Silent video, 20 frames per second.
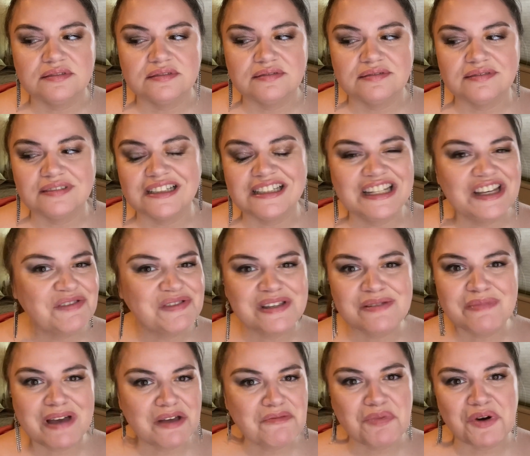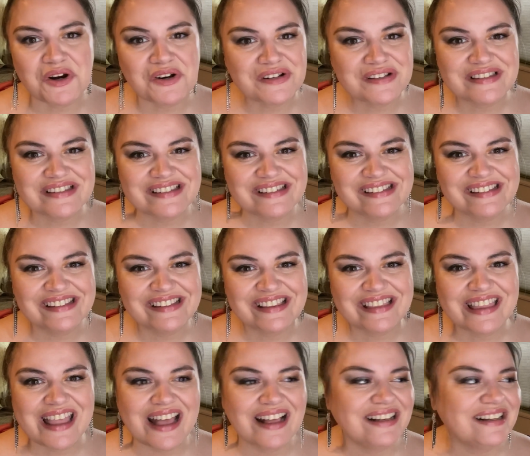lives in my purse,
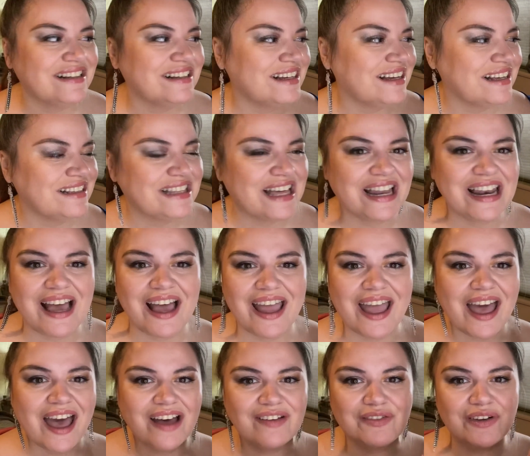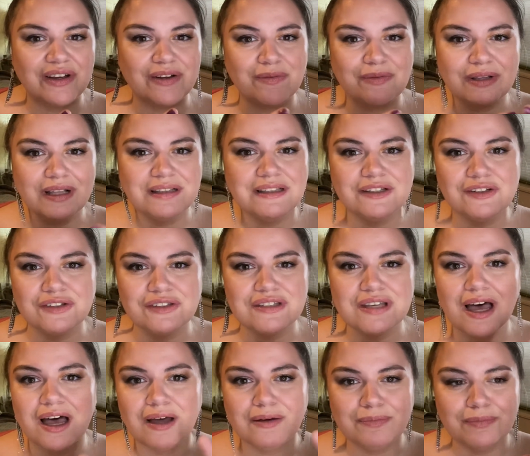that I have a little
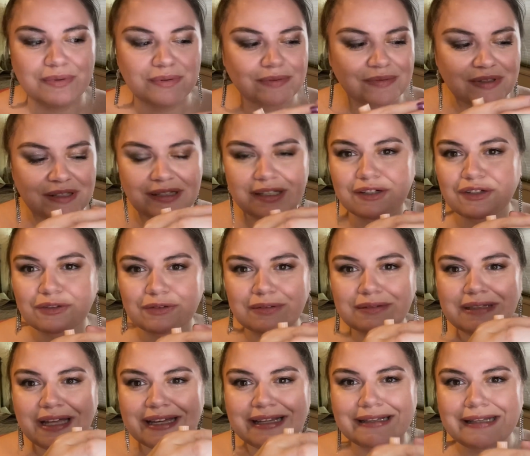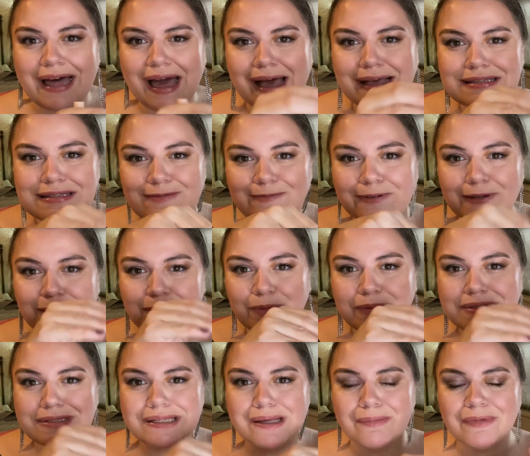tub, a little like glass filled
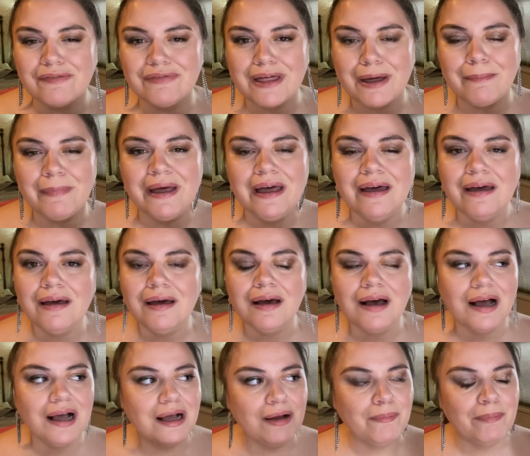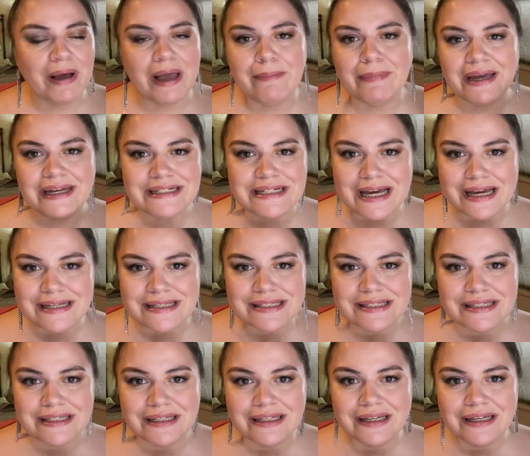with some of them by my
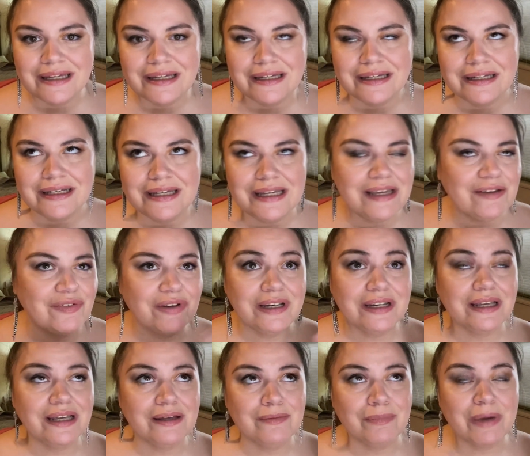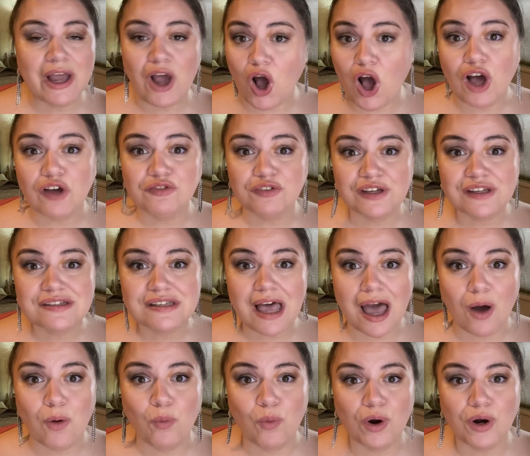desk, even in my office
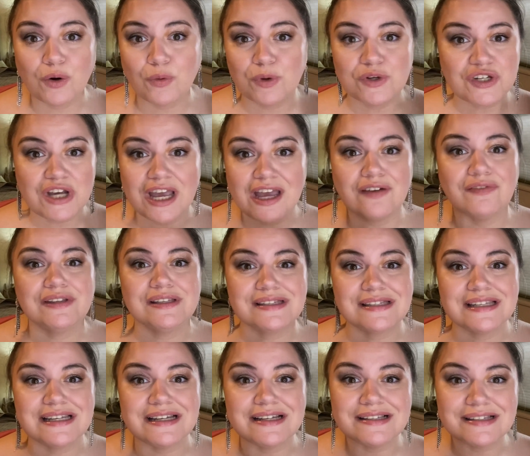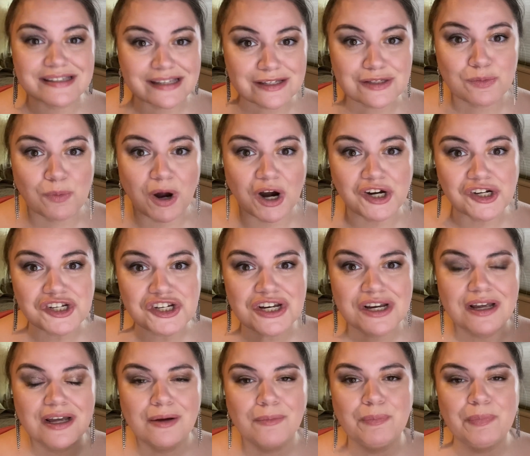at work, which I haven't seen since March.
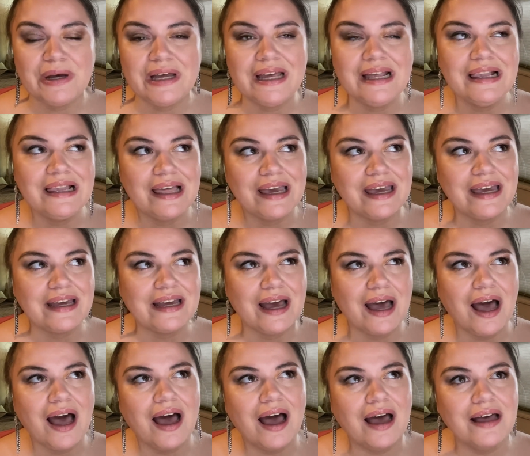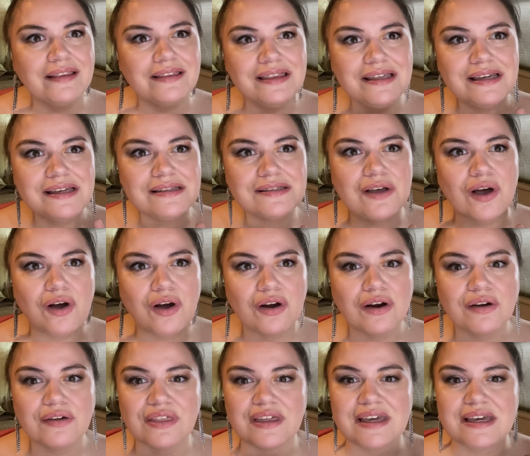But like, these
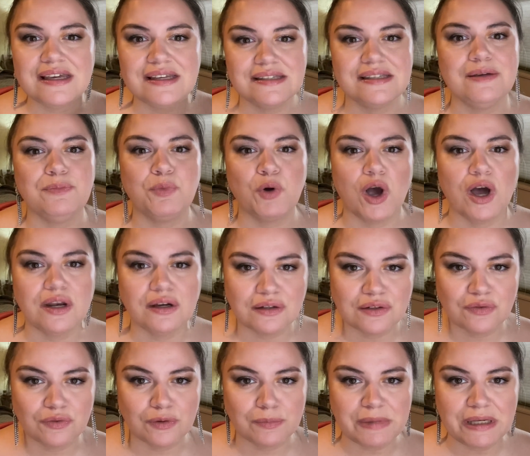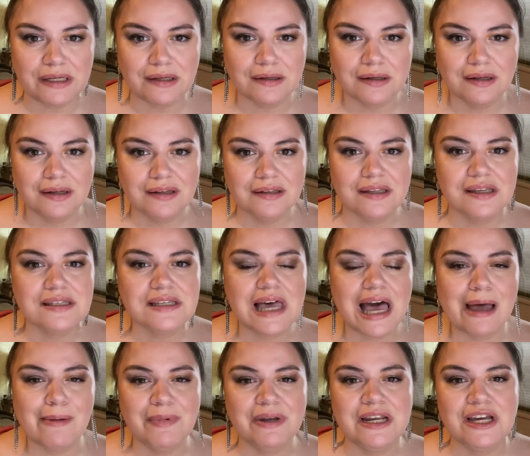are the easy products for me. This
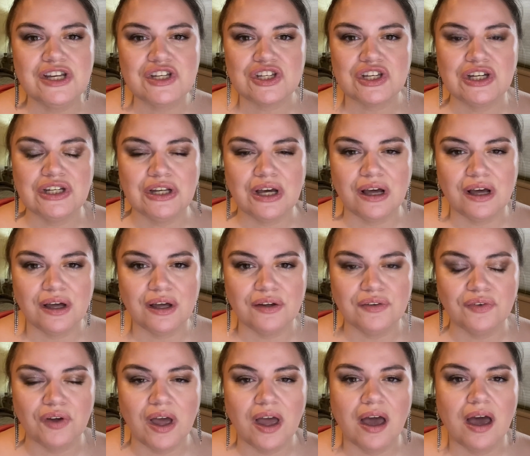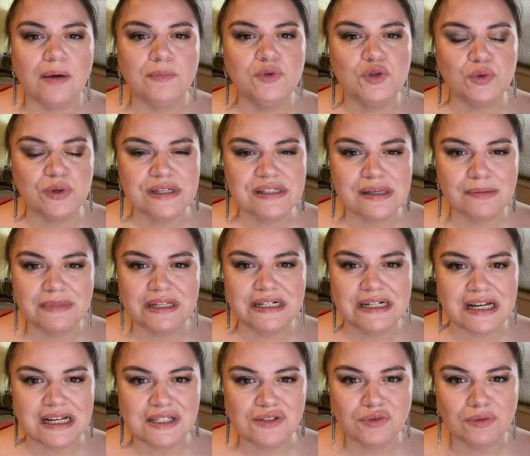combination of, I'm doing something
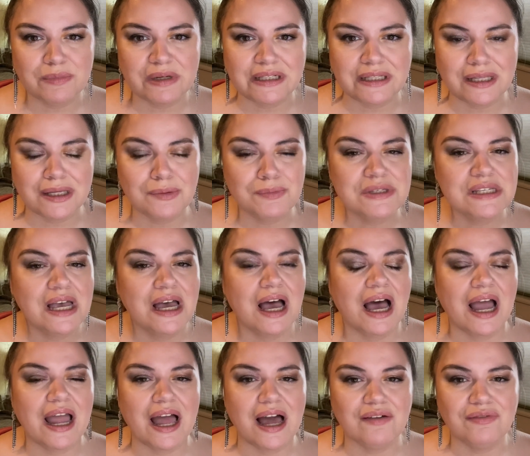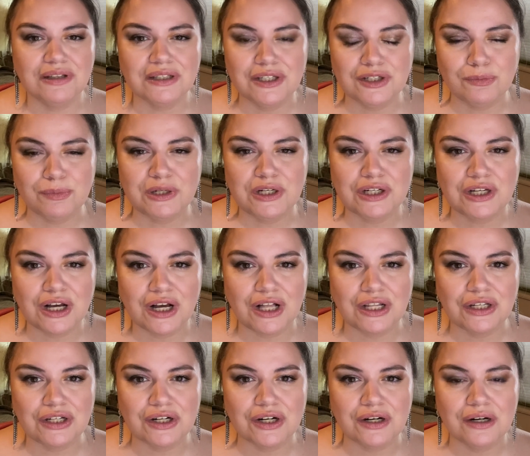nice for my lips, I have a little bit of
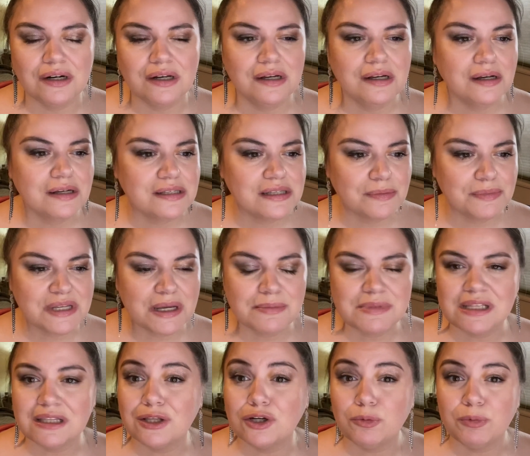color, sometimes a little bit